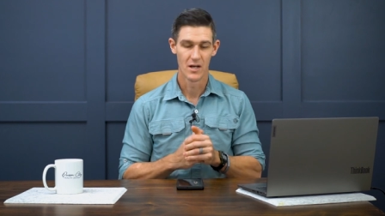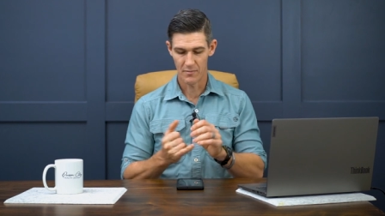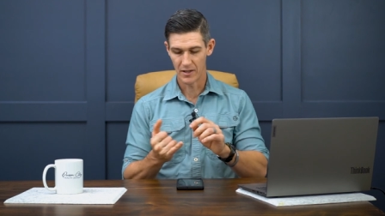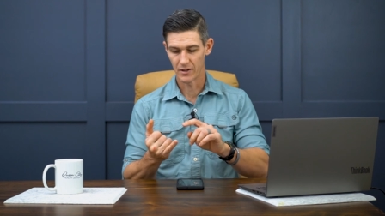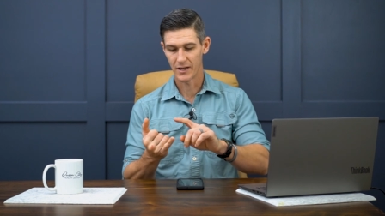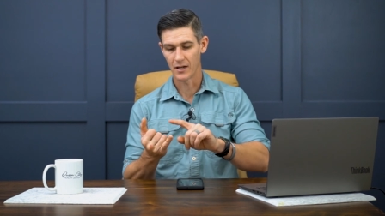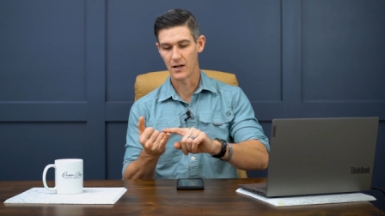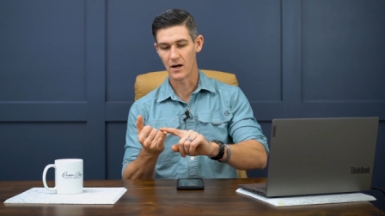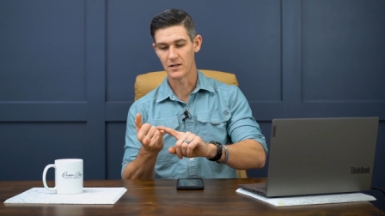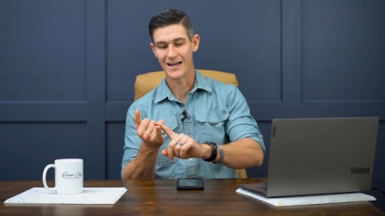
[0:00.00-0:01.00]
By looking at
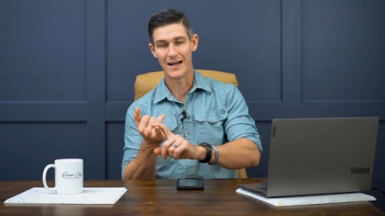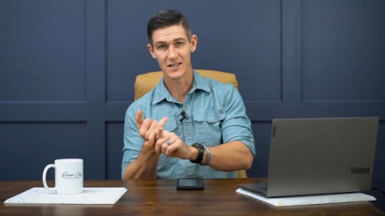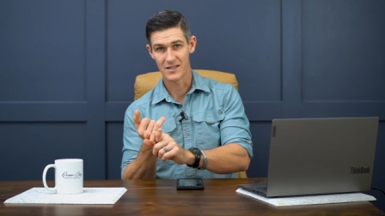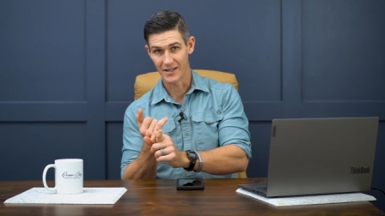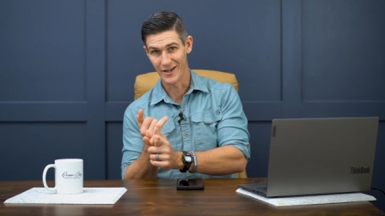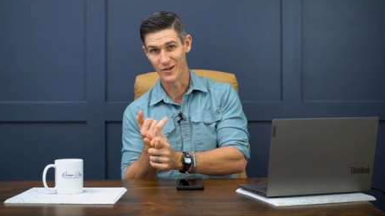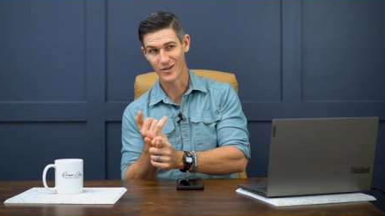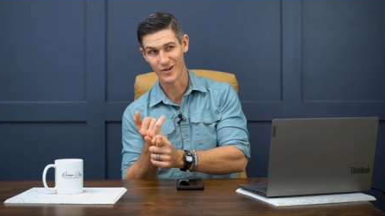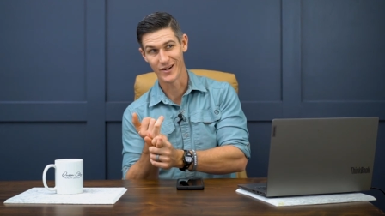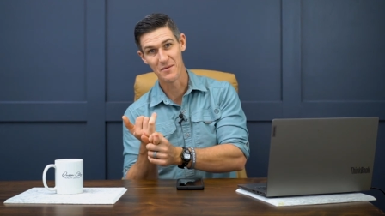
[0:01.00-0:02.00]
our toxic
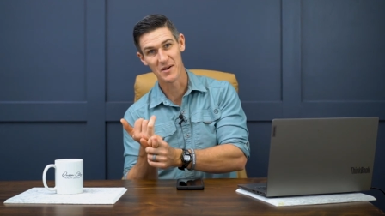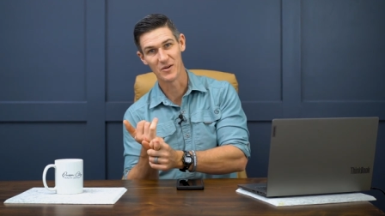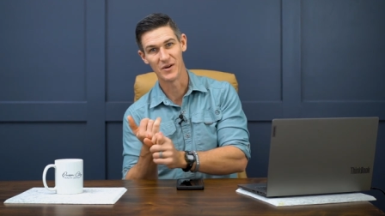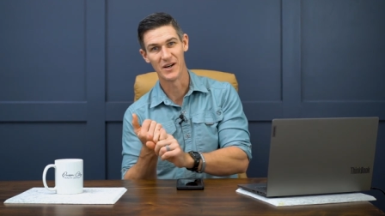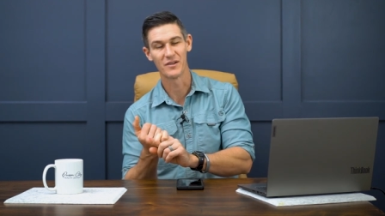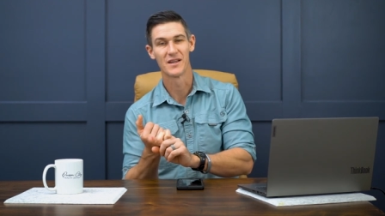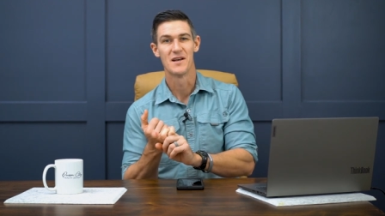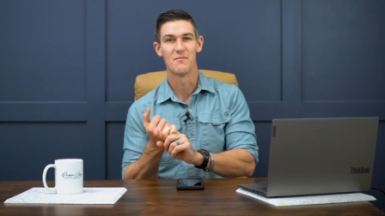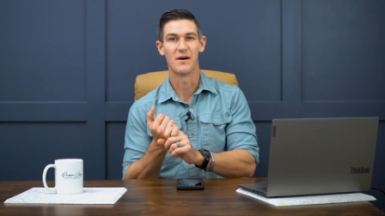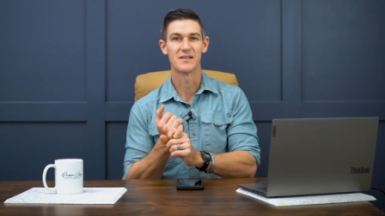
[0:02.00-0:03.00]
health or chemical health,
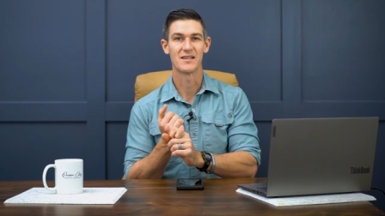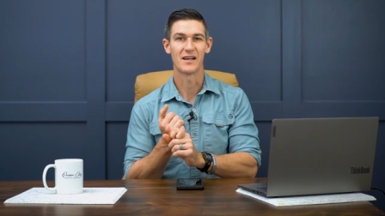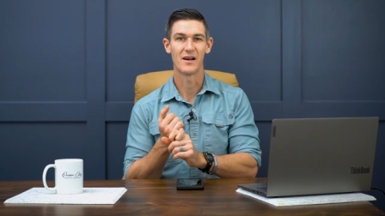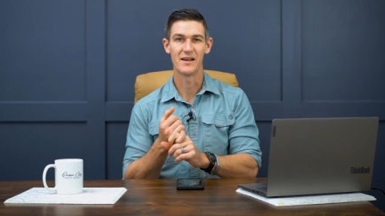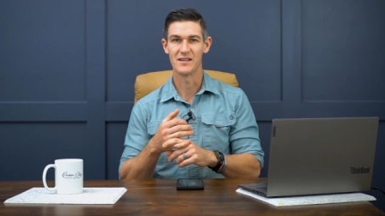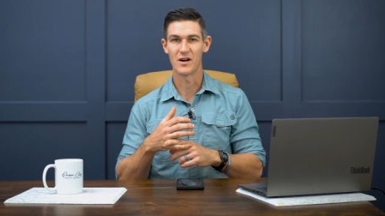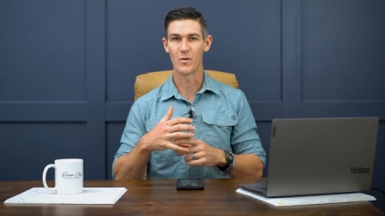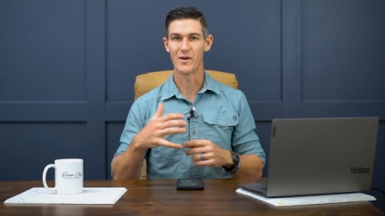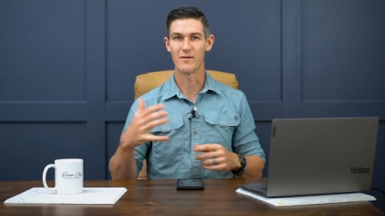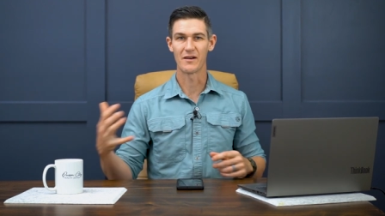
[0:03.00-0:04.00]
by saying, hey, are
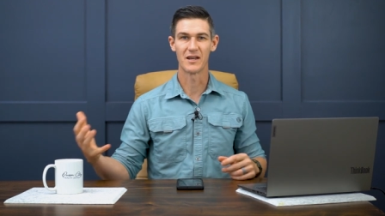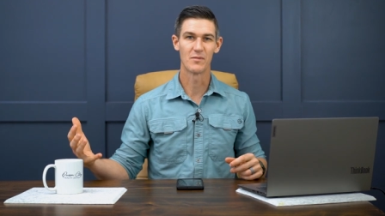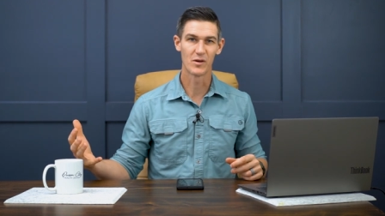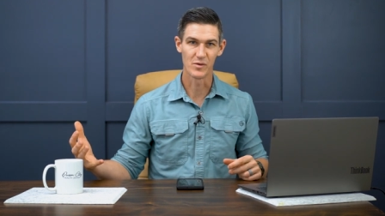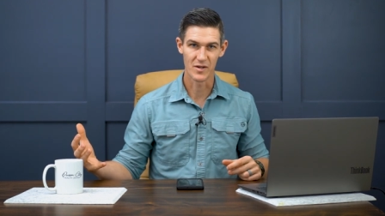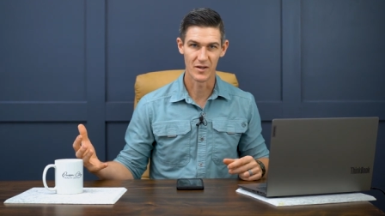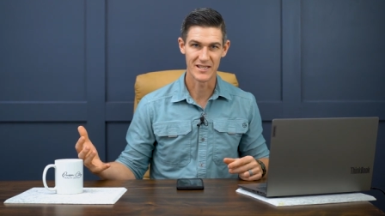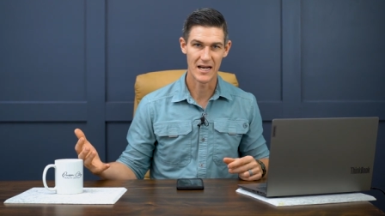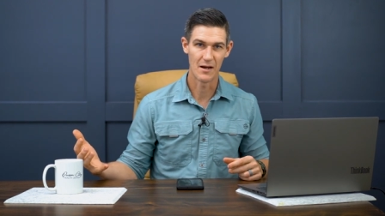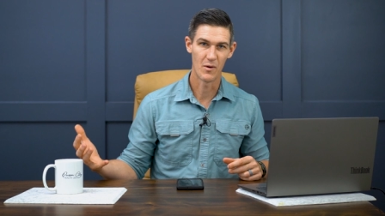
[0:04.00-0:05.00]
we around chemicals all the
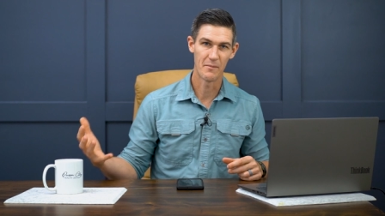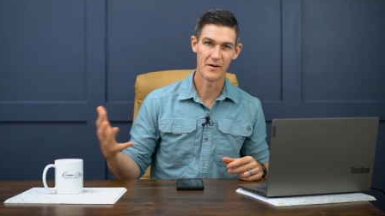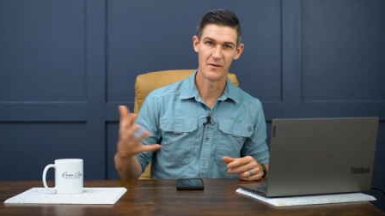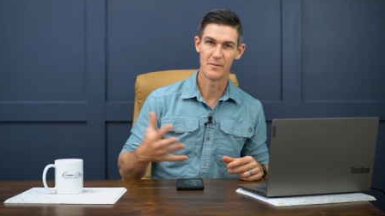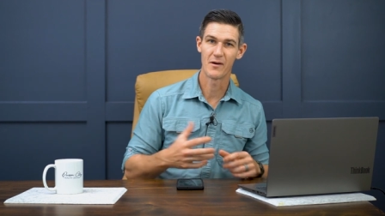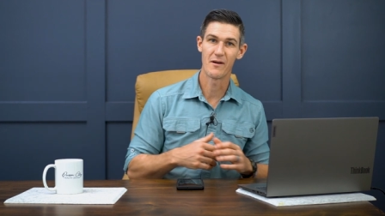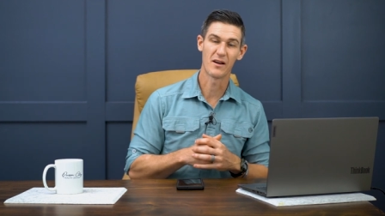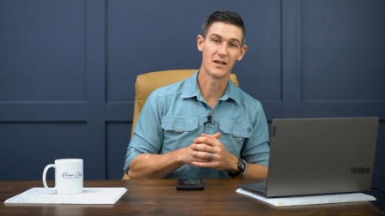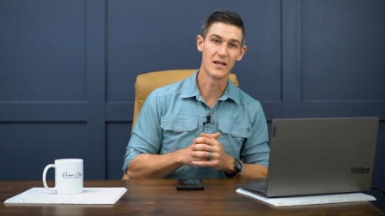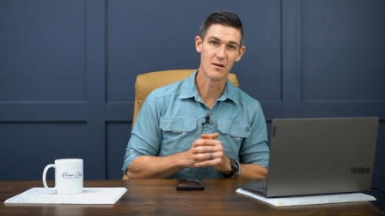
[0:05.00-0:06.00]
time? Or am I around
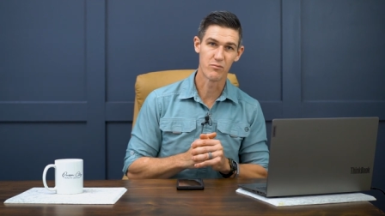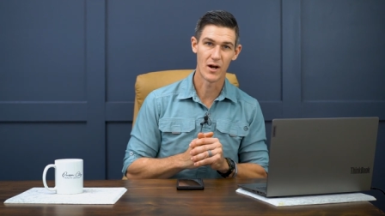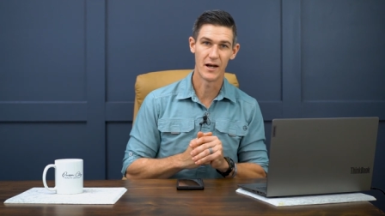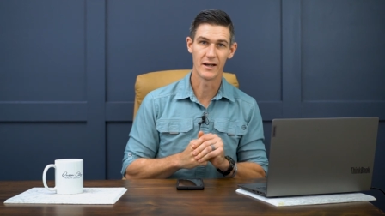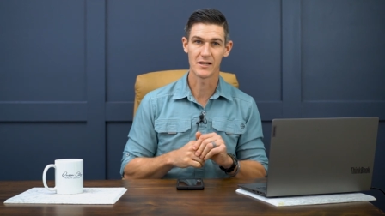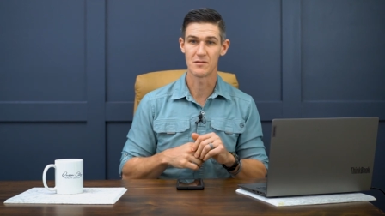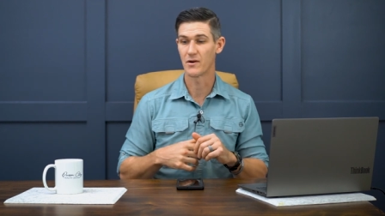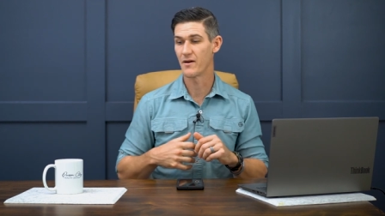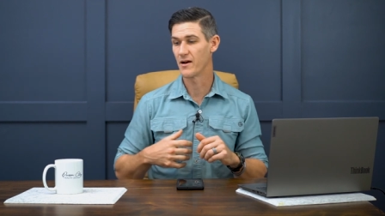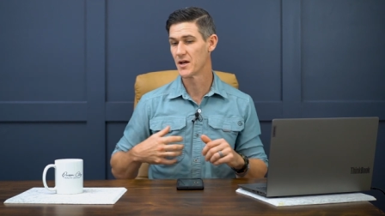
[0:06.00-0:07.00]
cleaning products? Am I
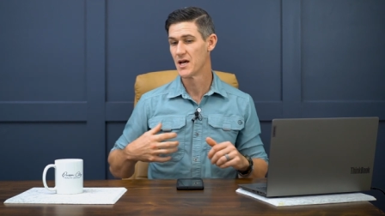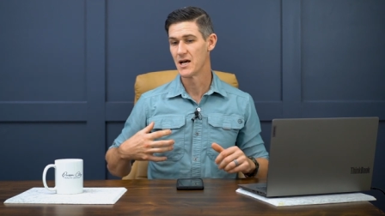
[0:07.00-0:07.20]
around